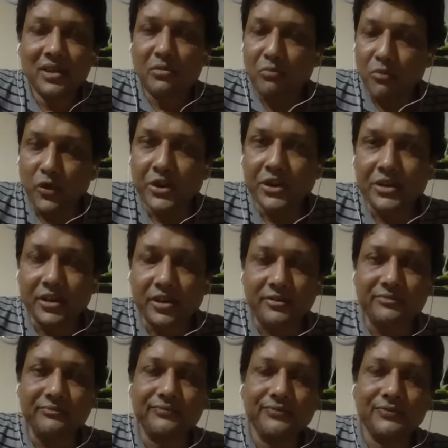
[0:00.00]
monitored
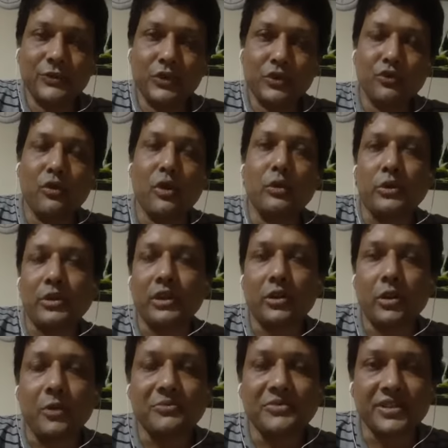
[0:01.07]
throughout the
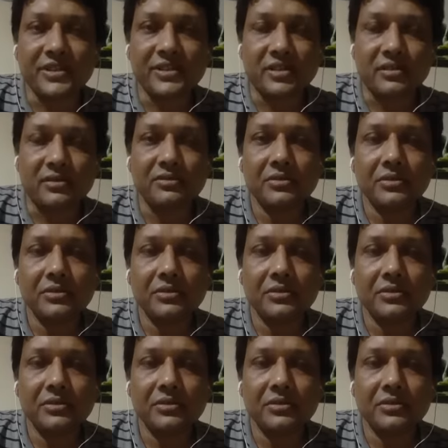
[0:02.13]
crop season.